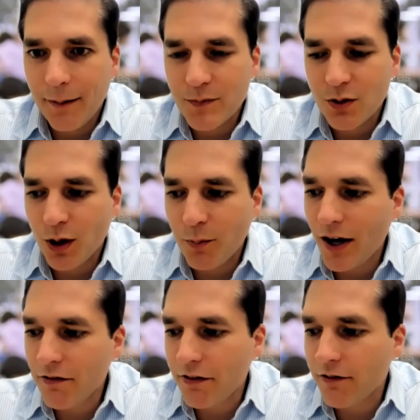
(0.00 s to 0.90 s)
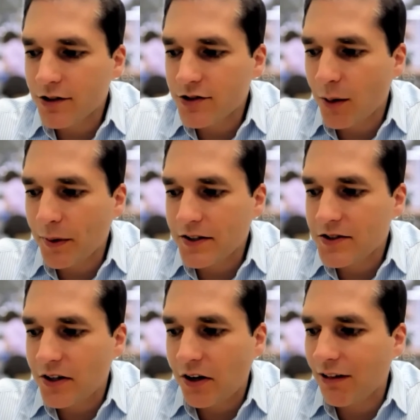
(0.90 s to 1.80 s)
to one of my favourite
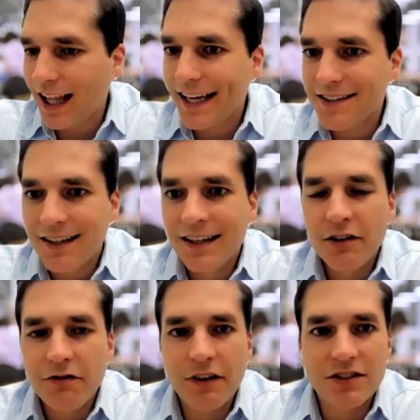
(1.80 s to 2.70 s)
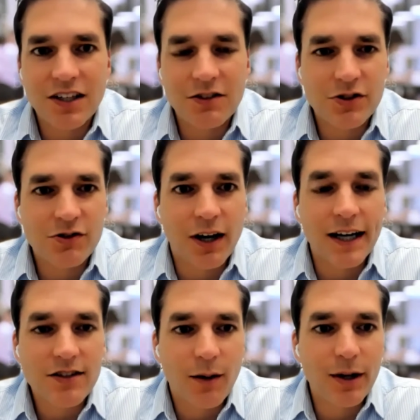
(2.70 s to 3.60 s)
topics of late, fixed interest
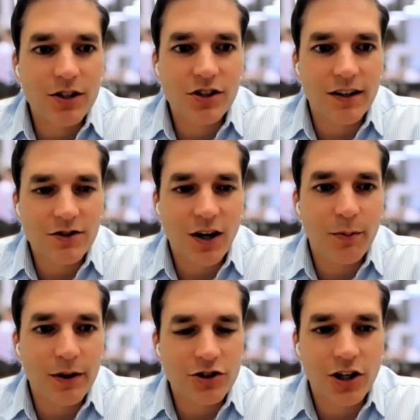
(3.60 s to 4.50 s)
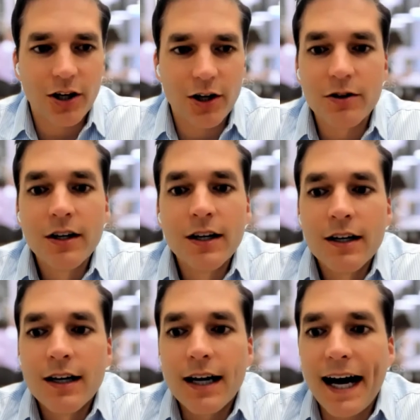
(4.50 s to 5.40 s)
rates. I mentioned at the top of the show,
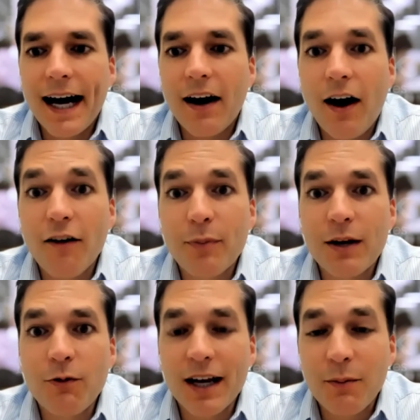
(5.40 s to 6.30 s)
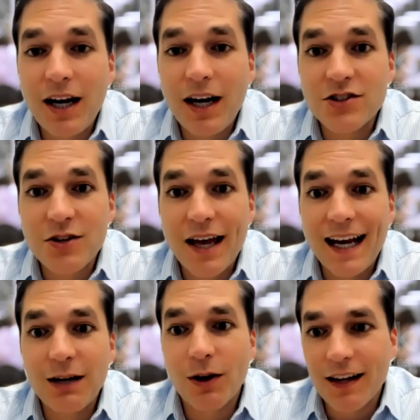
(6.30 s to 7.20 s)
I've been recommending to
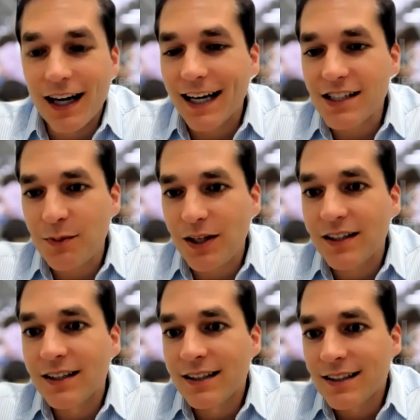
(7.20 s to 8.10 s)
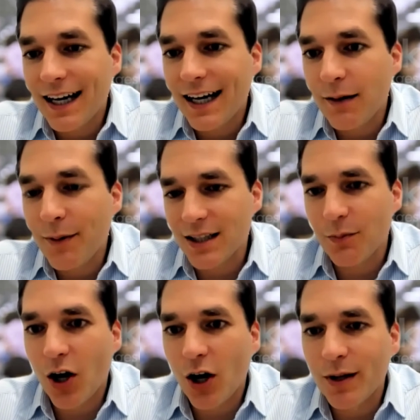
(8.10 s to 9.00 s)
anyone that asks me at the
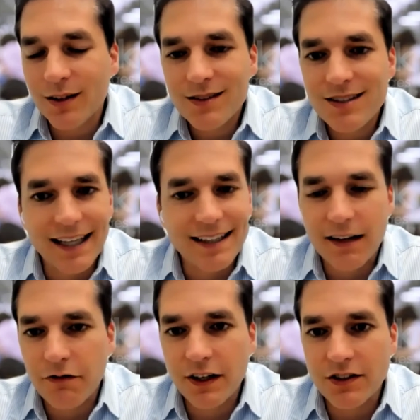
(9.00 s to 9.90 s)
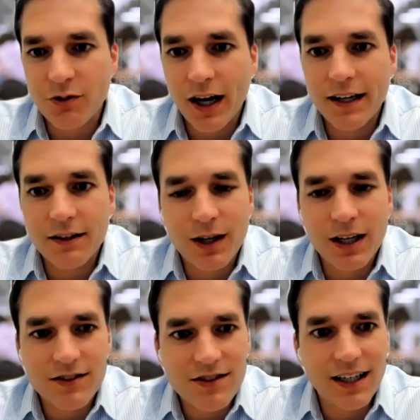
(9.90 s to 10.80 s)
moment, take that fixed rate when
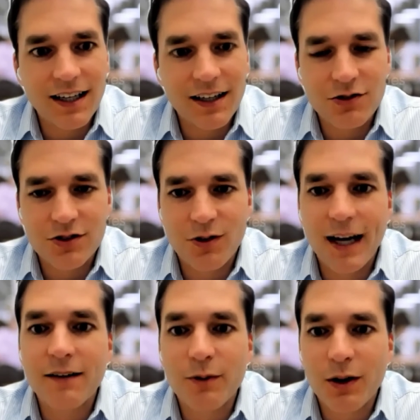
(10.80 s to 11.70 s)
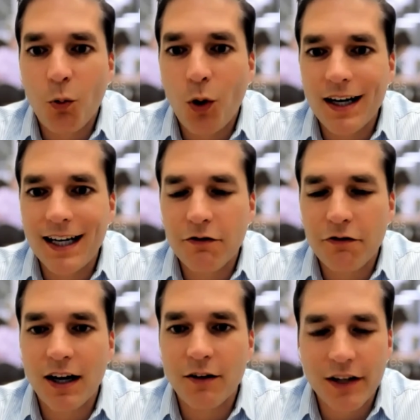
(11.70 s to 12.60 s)
you see an interest rate with a 1 in
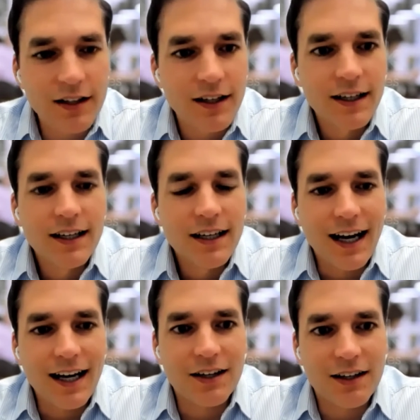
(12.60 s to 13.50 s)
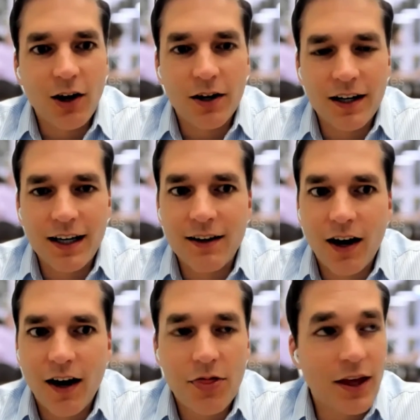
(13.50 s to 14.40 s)
front of it and you can lock it in.
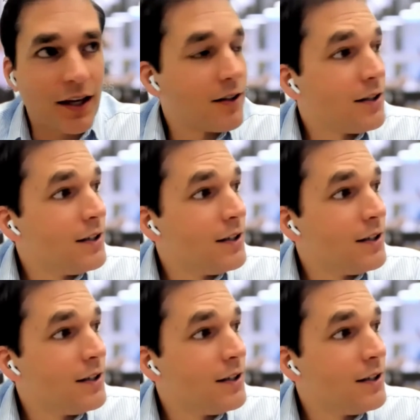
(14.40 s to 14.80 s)
I think